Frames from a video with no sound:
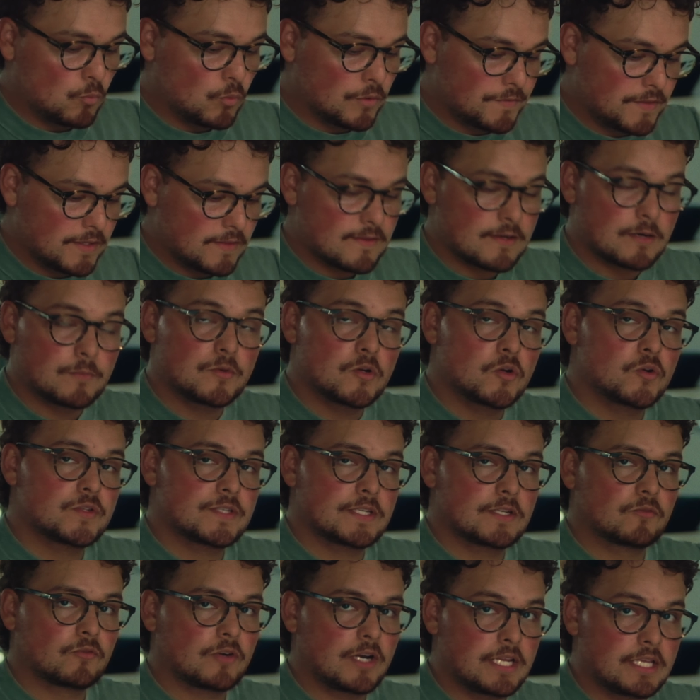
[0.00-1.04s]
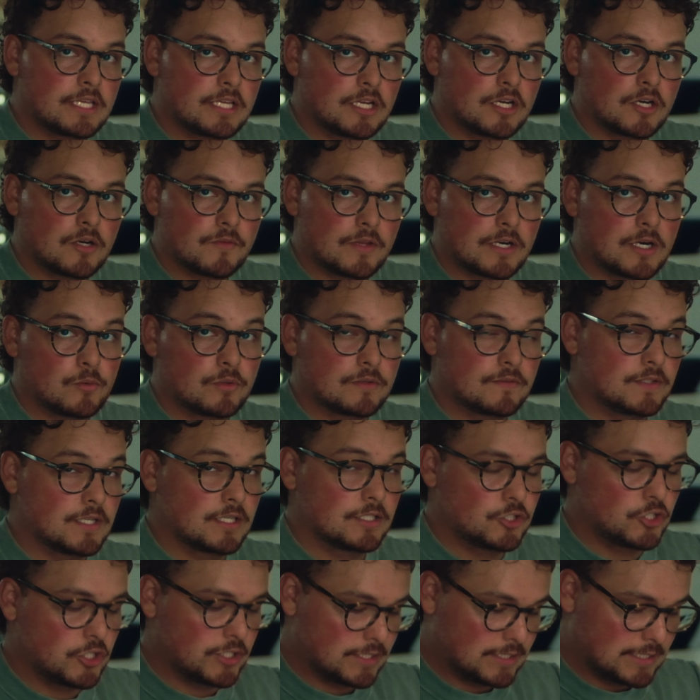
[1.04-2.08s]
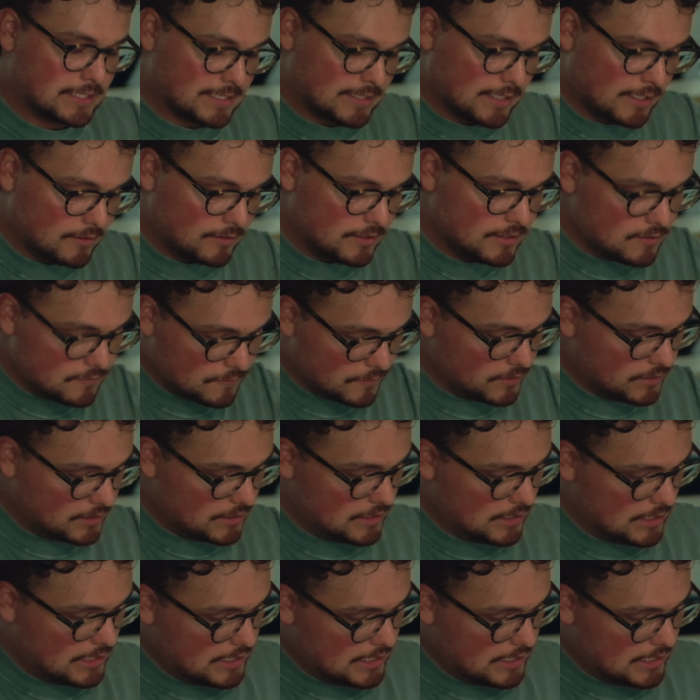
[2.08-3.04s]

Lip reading: one thing that I'm noticing right here that I would have done just slightly differently